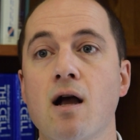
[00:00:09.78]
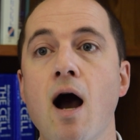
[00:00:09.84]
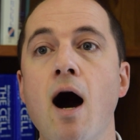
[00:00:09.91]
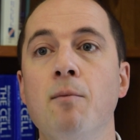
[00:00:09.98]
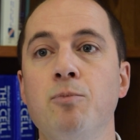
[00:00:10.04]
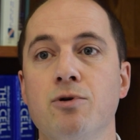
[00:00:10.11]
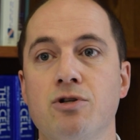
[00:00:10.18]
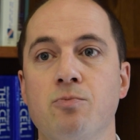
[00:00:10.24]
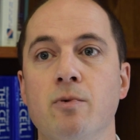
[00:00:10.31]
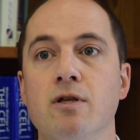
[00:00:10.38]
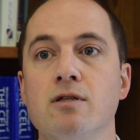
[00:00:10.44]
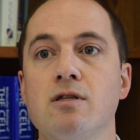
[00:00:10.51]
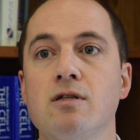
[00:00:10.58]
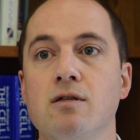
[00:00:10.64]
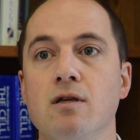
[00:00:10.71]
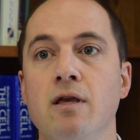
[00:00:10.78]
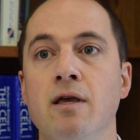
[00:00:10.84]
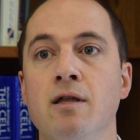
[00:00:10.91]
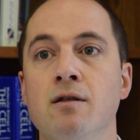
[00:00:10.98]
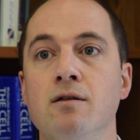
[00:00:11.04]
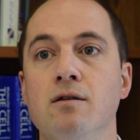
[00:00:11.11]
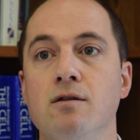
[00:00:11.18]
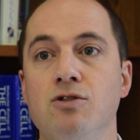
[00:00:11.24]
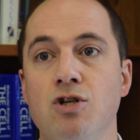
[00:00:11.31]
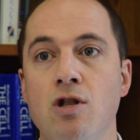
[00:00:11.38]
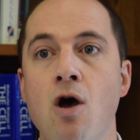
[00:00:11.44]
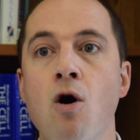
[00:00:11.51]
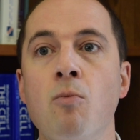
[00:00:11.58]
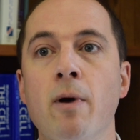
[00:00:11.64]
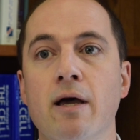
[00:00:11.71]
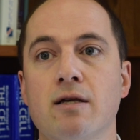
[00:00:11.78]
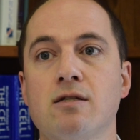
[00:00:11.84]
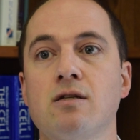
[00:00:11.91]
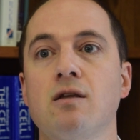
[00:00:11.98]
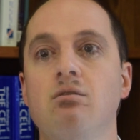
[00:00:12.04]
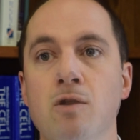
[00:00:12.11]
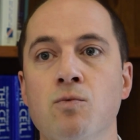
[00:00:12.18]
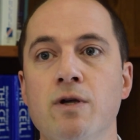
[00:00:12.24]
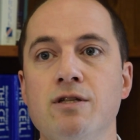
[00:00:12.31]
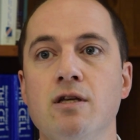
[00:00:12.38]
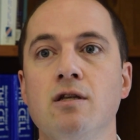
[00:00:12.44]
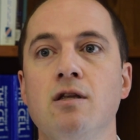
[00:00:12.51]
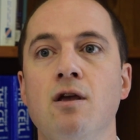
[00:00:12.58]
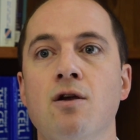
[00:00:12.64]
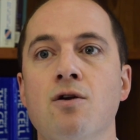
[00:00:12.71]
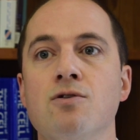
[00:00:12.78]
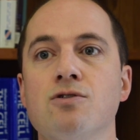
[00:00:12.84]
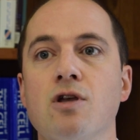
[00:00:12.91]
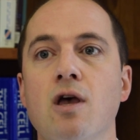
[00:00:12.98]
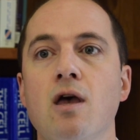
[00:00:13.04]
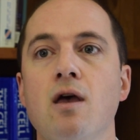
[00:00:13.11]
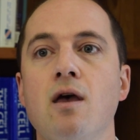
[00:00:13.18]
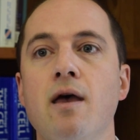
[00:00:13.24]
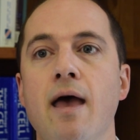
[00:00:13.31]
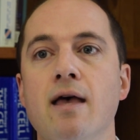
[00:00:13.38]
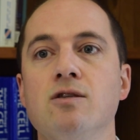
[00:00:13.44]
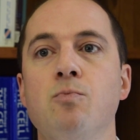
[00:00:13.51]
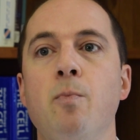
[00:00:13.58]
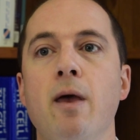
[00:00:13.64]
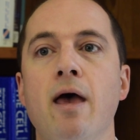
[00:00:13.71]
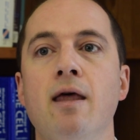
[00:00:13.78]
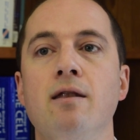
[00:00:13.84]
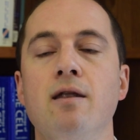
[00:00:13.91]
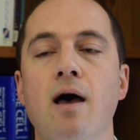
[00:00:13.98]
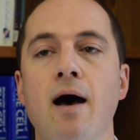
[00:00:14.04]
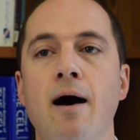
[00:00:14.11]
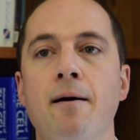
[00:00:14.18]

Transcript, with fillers: accomplishments in genomics in recent years has been